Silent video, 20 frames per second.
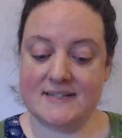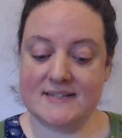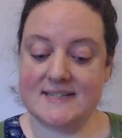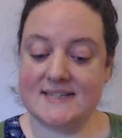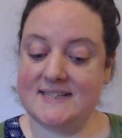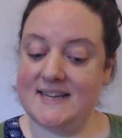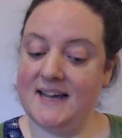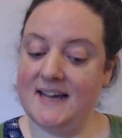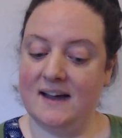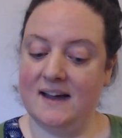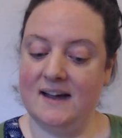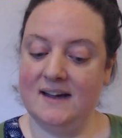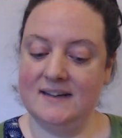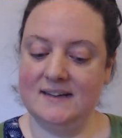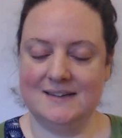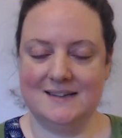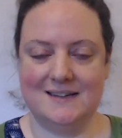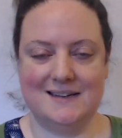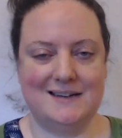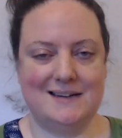Singer,
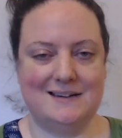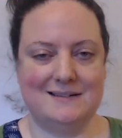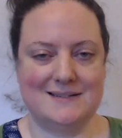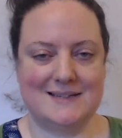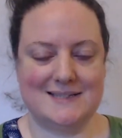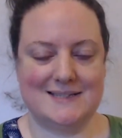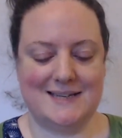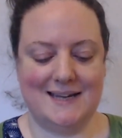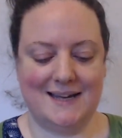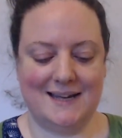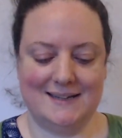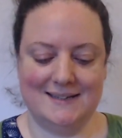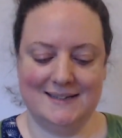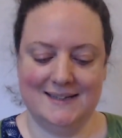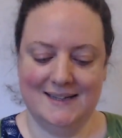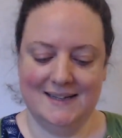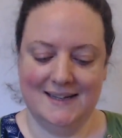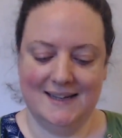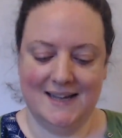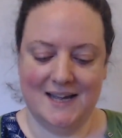good old Singer,
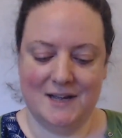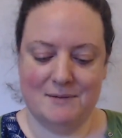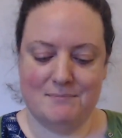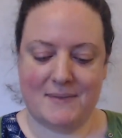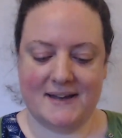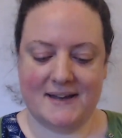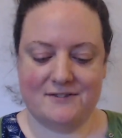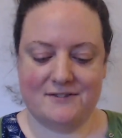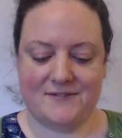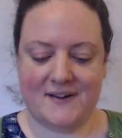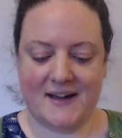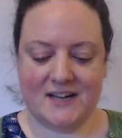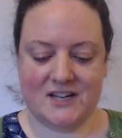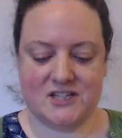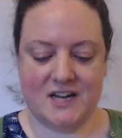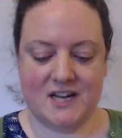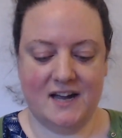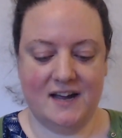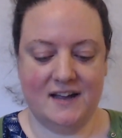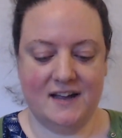
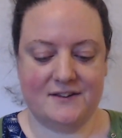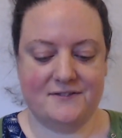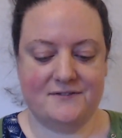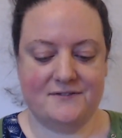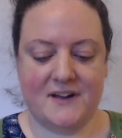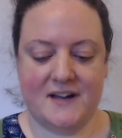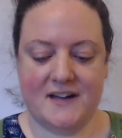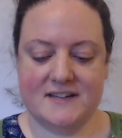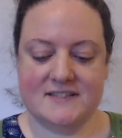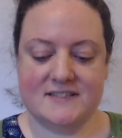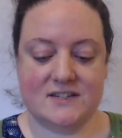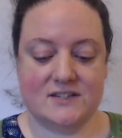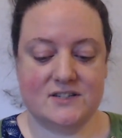manufacture the first